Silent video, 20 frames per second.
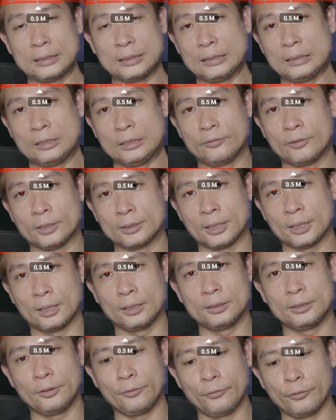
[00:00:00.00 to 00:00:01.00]
see if there's
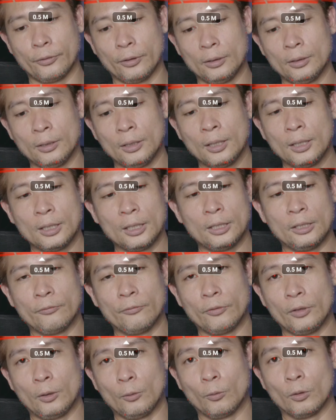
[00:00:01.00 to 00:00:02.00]
any difference, if
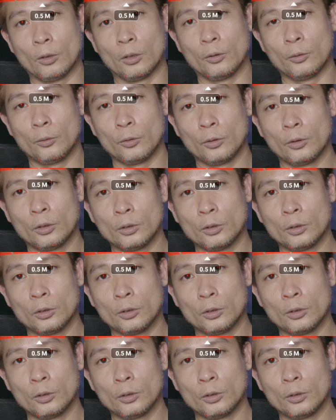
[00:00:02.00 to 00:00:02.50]
it will